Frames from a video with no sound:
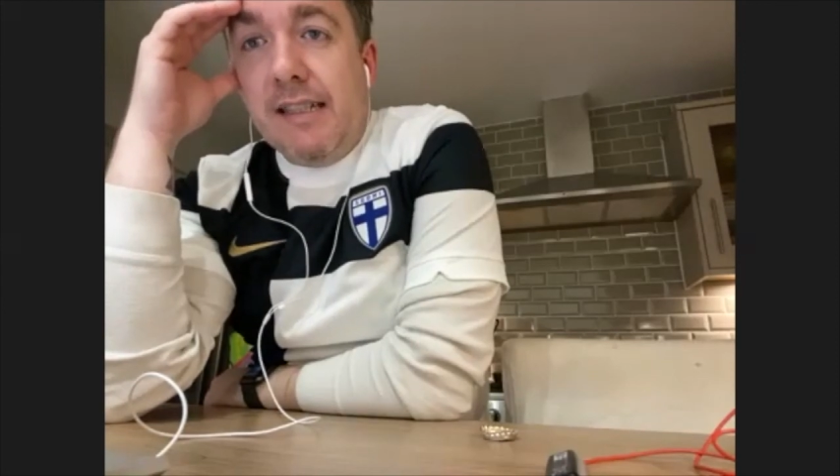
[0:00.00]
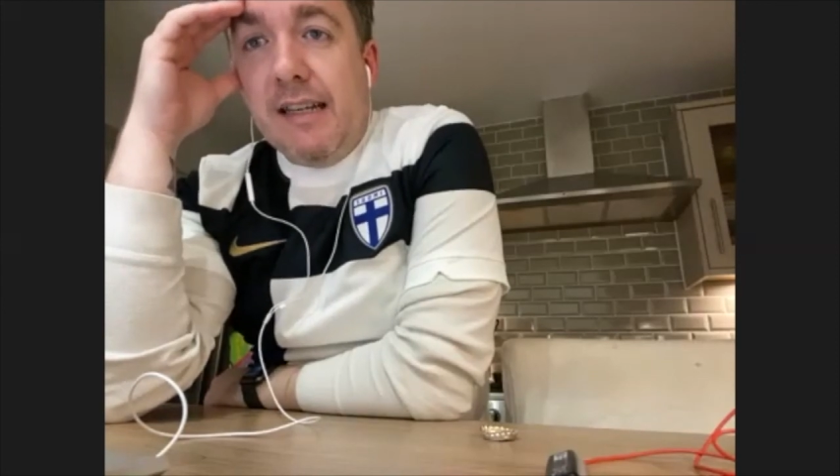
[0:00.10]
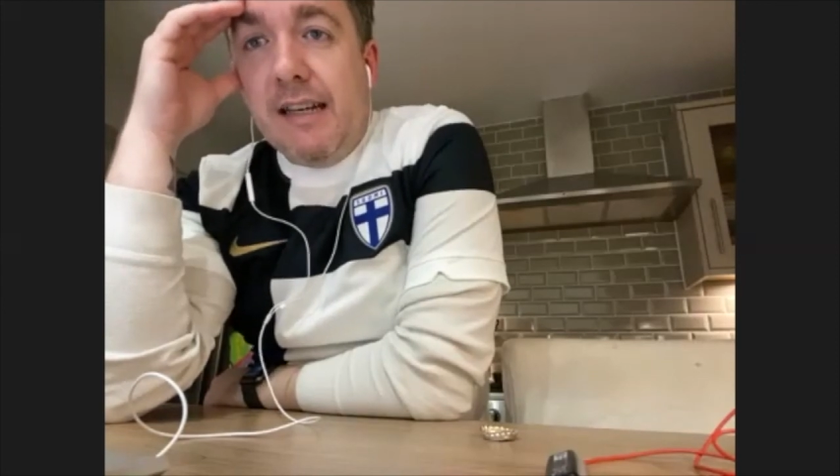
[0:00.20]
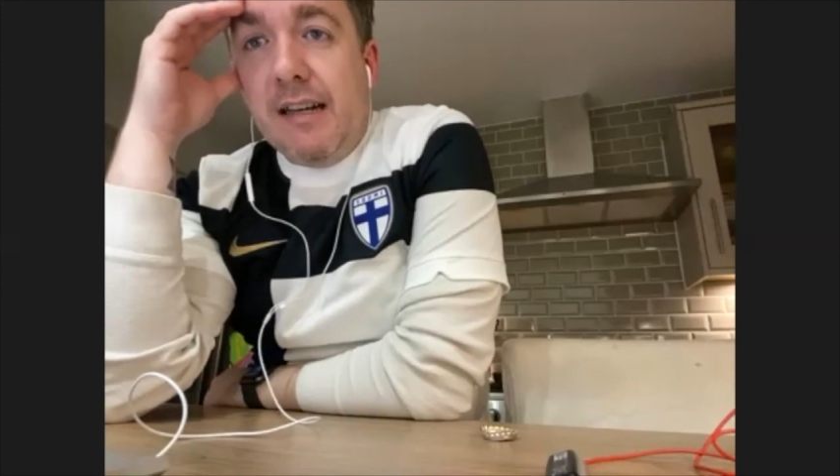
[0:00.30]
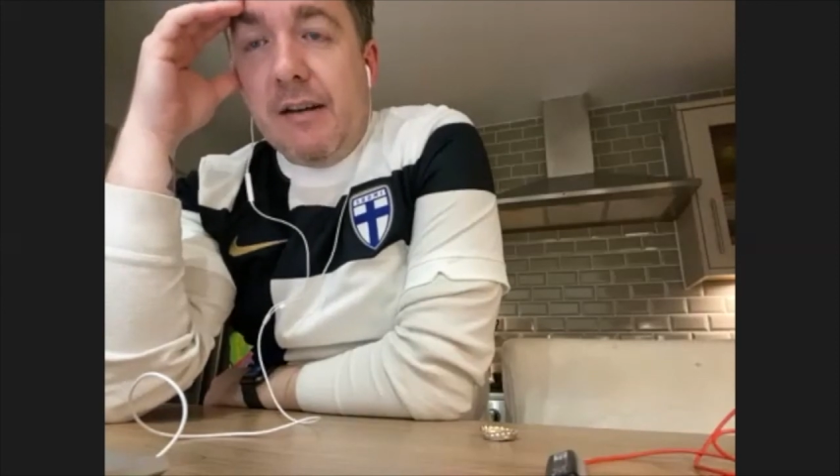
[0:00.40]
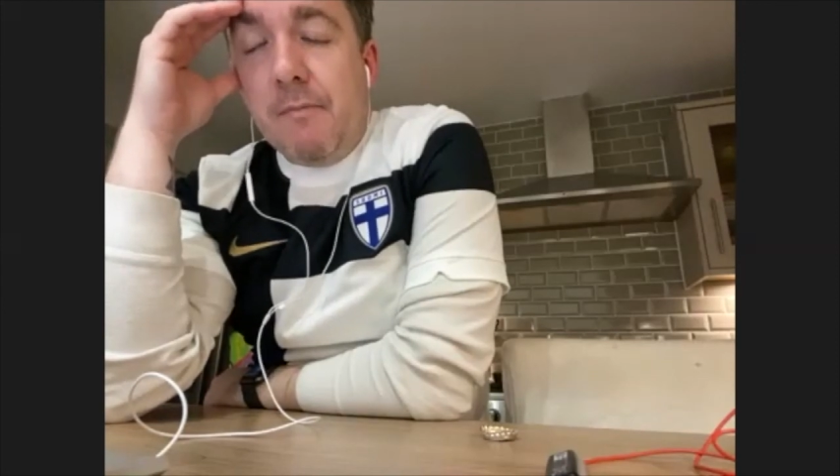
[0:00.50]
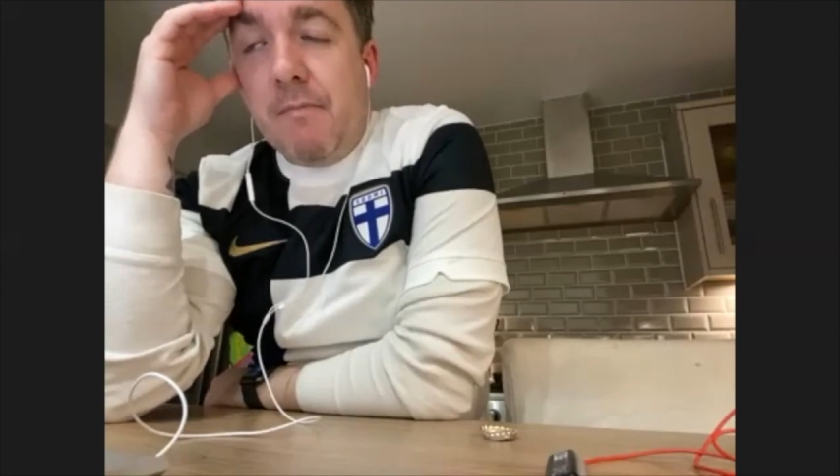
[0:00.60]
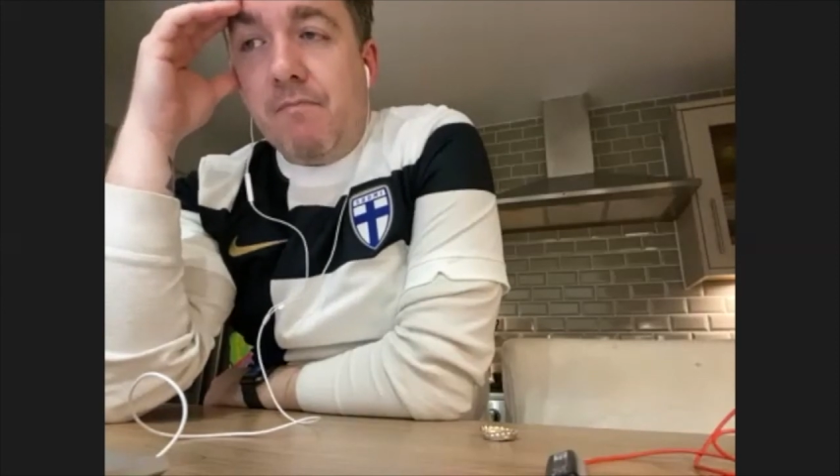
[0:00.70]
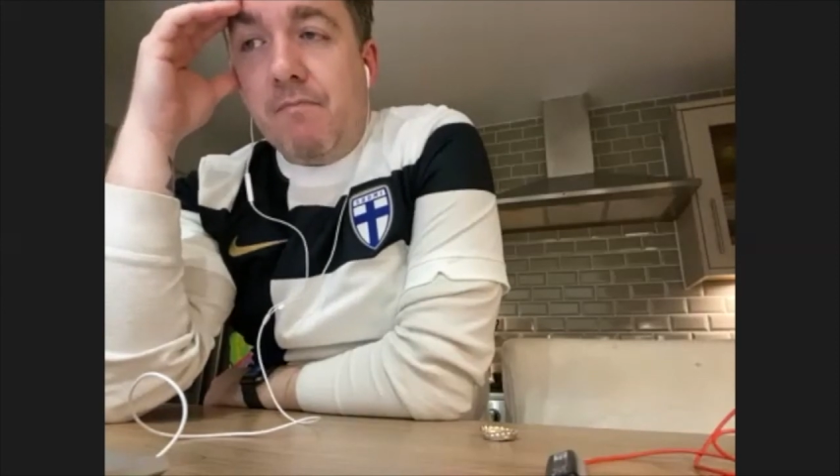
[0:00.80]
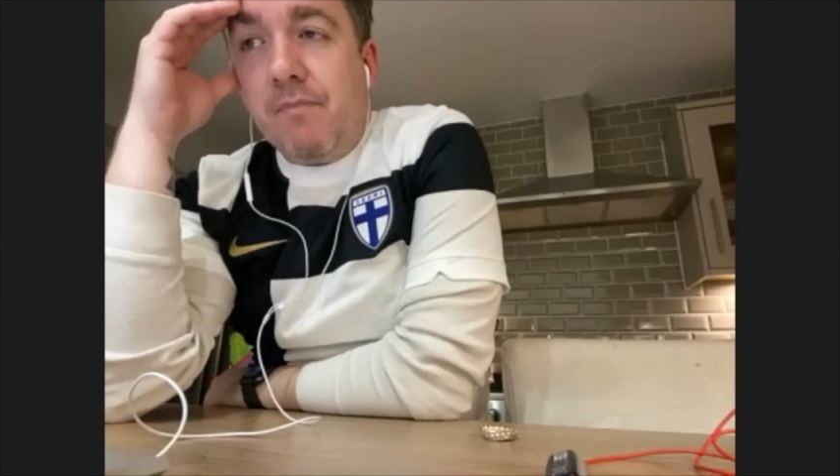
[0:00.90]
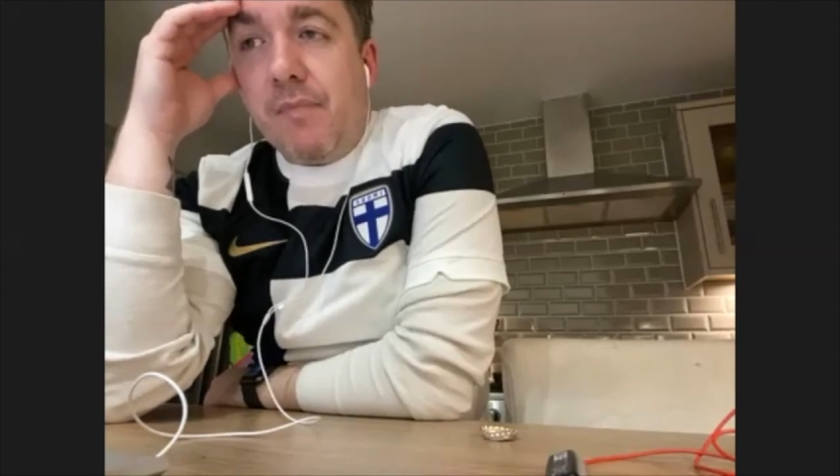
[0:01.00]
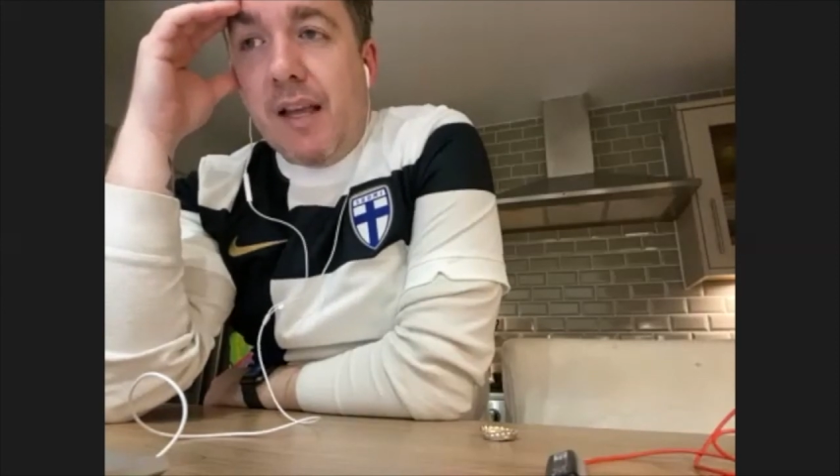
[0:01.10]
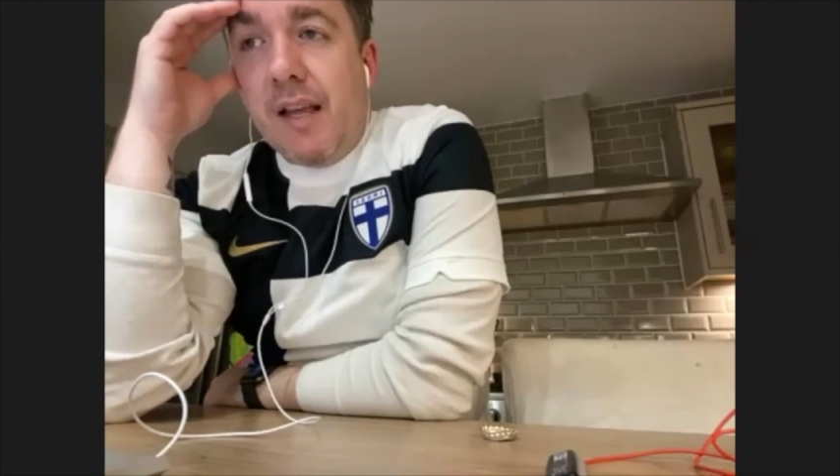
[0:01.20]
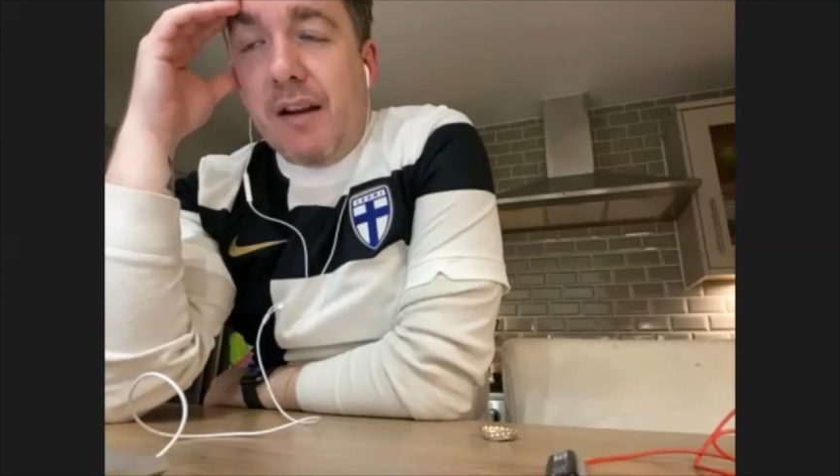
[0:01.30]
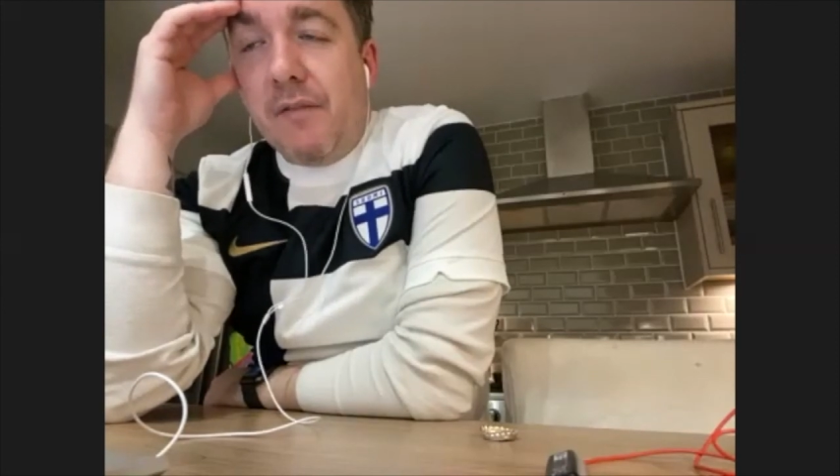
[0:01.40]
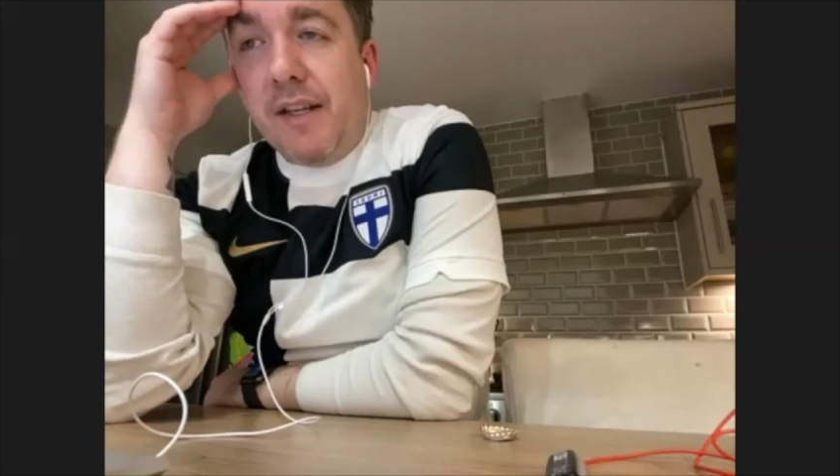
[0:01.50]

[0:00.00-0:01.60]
and I